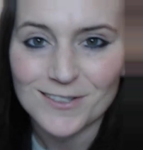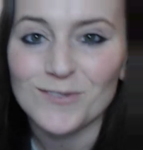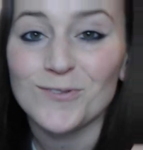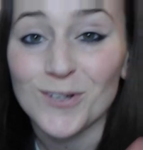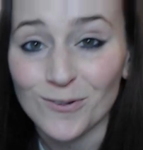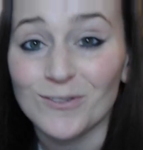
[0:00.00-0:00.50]
that you
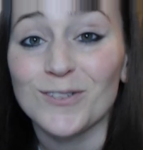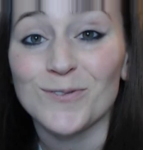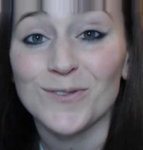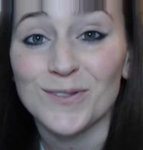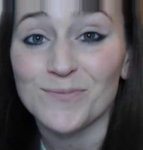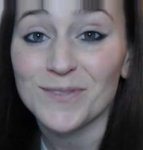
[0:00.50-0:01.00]
don't
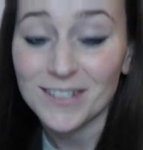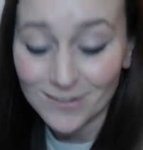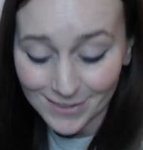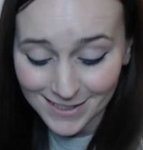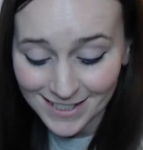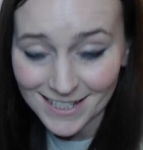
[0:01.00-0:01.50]
use them
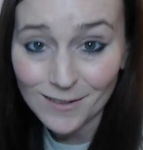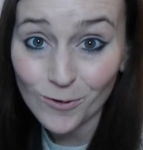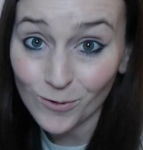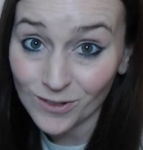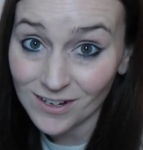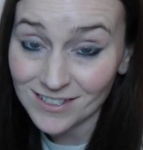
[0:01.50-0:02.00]
seriously
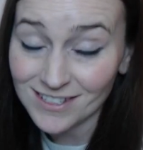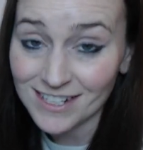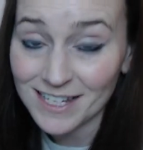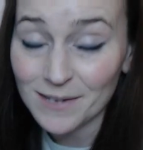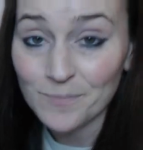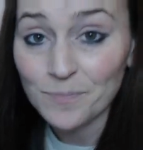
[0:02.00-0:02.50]
or nastily.